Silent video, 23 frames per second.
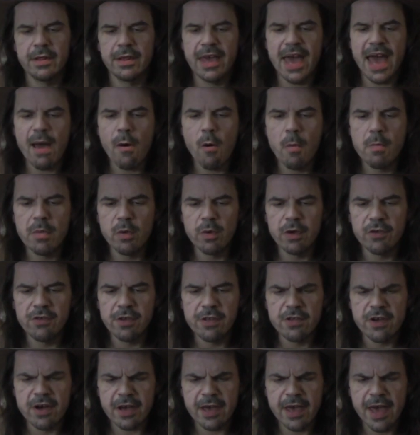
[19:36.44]
Catwoman when she's
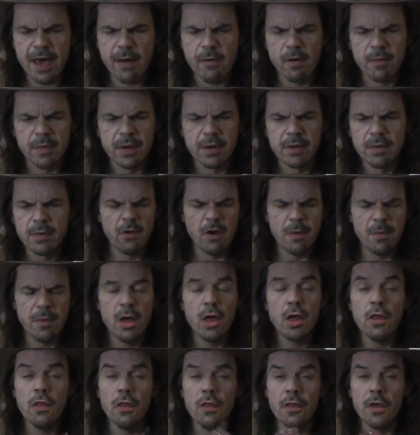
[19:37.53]
not Catwoman. From
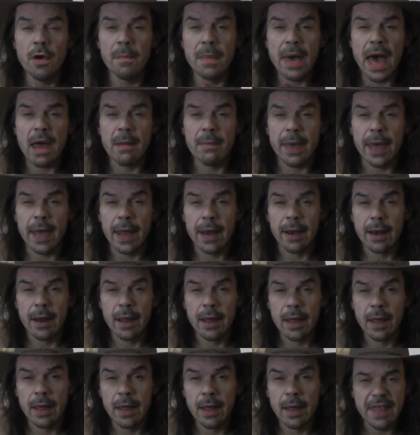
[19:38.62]
The Batman.
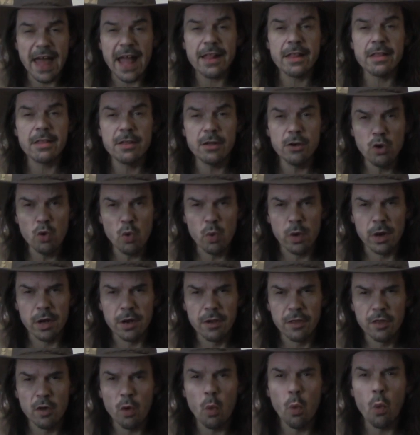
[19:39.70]
That's the new one.
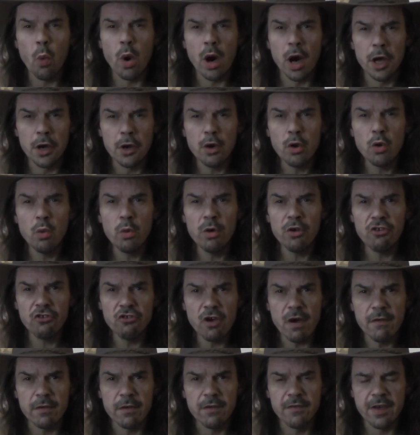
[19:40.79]
The one with
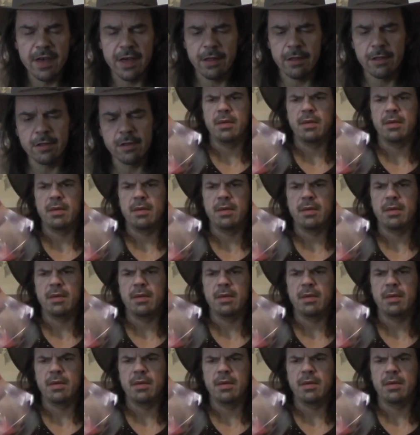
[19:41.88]
shovel face.